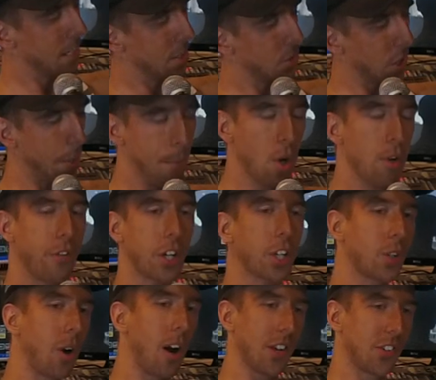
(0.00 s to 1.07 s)
So I move it
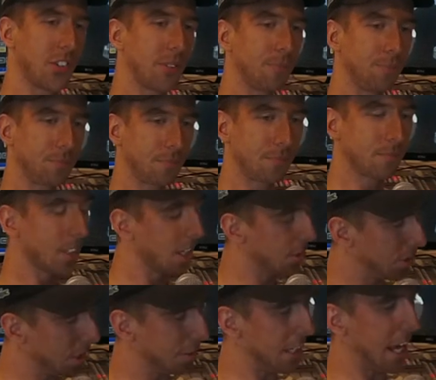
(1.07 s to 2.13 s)
across,
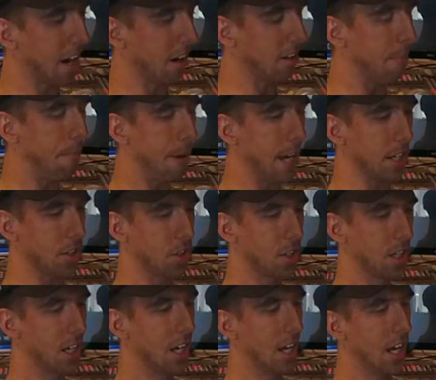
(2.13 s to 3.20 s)
sit down on the bench,
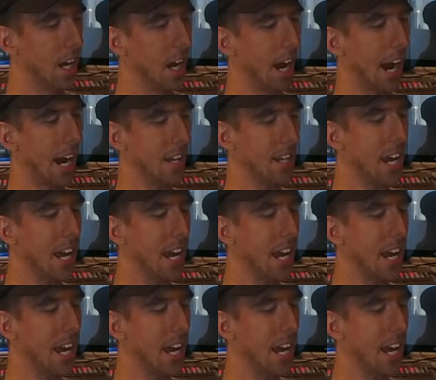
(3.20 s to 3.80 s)
and